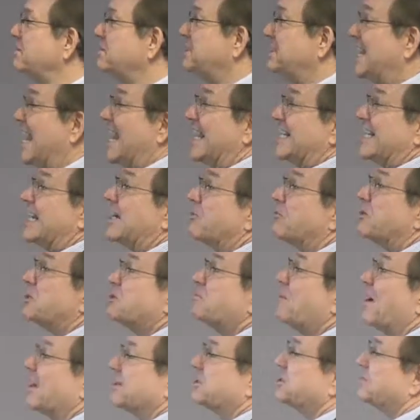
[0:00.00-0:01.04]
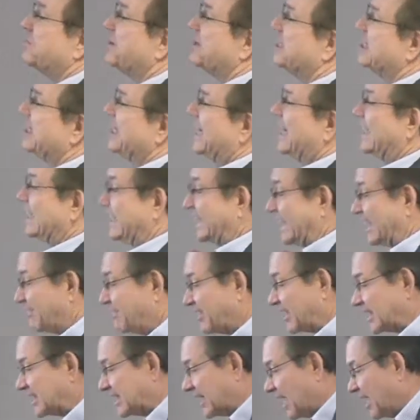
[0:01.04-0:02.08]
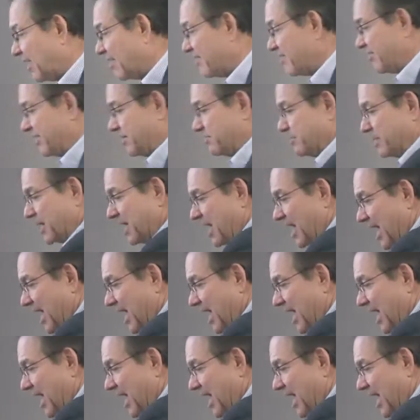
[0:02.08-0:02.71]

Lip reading: taking responsibility and giving love and